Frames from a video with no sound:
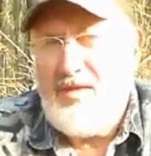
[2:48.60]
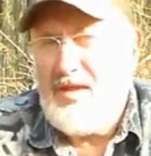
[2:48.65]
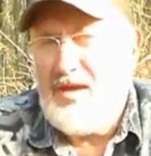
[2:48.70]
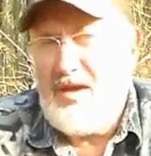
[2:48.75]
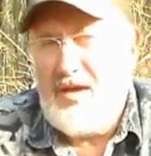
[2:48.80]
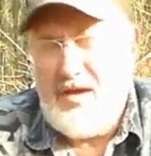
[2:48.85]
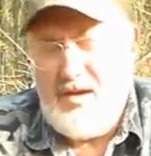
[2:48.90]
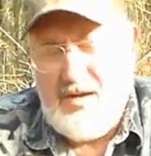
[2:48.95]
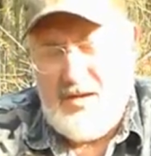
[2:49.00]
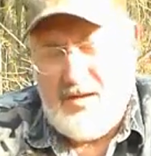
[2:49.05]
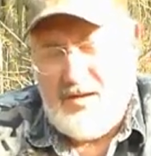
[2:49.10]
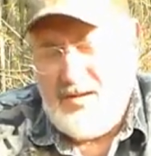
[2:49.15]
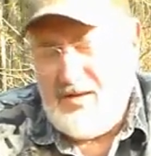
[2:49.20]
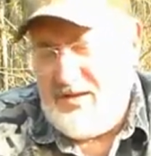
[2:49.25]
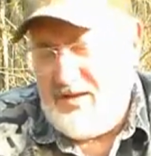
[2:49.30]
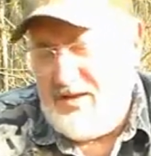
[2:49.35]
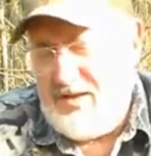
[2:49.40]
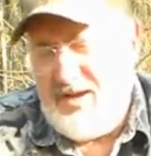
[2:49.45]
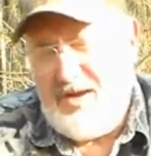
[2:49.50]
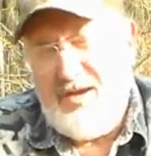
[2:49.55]
There
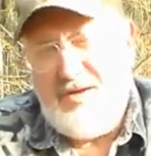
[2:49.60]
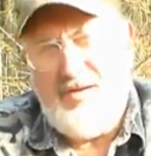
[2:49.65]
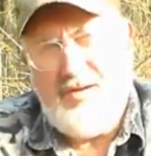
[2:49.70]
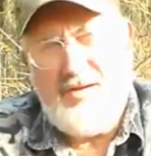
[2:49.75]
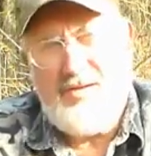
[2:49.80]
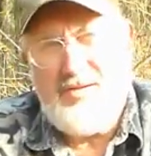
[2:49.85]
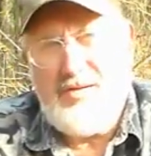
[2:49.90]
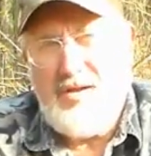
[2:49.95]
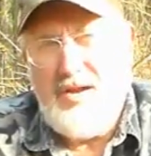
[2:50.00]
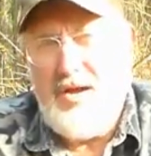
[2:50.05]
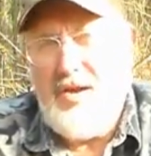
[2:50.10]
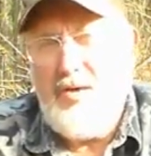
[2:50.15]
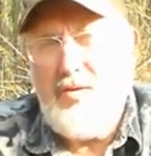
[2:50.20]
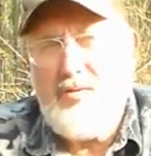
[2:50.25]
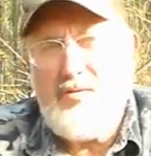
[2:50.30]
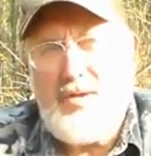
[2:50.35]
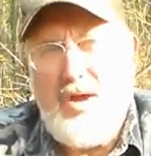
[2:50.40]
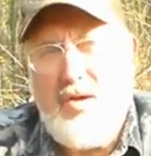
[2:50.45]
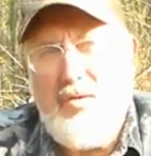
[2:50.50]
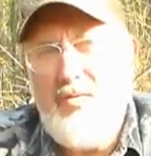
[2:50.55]
is
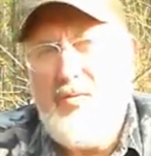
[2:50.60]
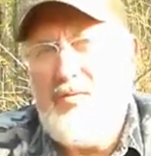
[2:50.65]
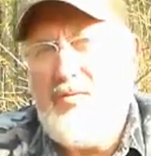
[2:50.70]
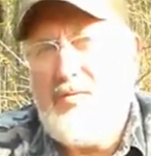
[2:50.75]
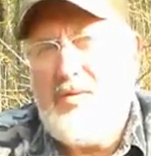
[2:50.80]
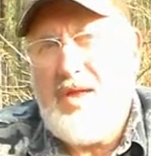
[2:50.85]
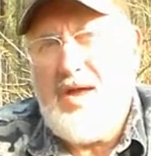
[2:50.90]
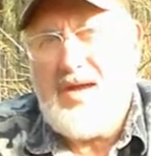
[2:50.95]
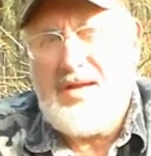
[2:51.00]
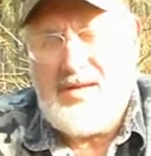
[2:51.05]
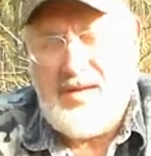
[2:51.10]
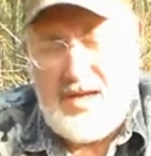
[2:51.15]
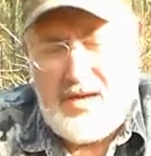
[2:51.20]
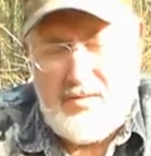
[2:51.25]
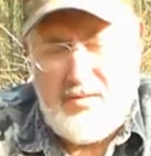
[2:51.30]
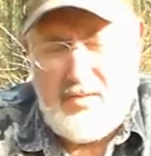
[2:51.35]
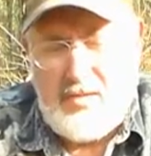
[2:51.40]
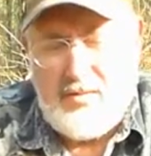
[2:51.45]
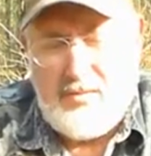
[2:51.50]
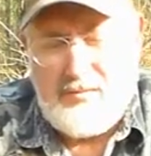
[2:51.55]
no tone like
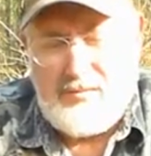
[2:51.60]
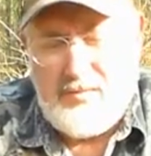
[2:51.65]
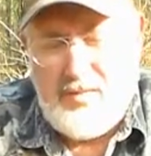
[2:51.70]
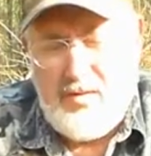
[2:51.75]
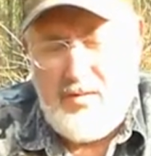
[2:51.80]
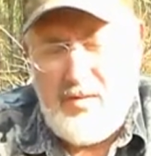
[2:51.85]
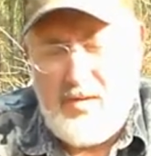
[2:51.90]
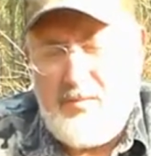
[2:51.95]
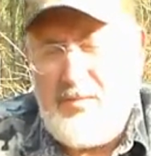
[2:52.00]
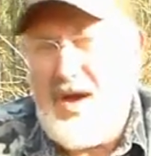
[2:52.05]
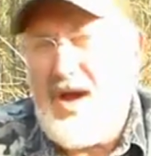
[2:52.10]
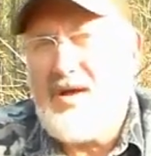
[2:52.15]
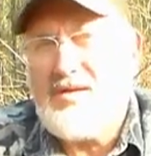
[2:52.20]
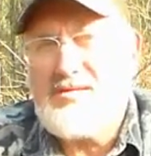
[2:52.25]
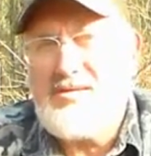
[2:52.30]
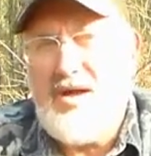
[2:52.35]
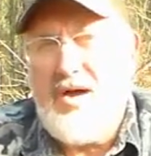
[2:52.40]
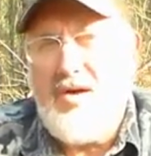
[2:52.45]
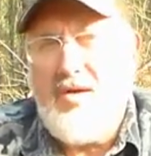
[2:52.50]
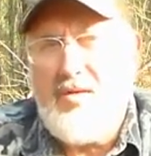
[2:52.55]
that on a
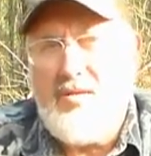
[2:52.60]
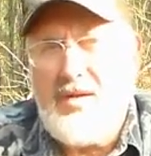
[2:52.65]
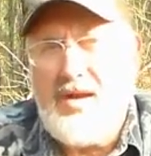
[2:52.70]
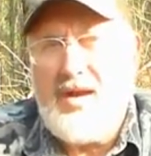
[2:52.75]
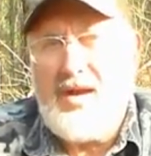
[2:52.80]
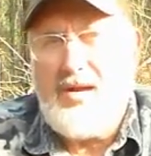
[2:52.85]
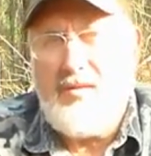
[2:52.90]
box call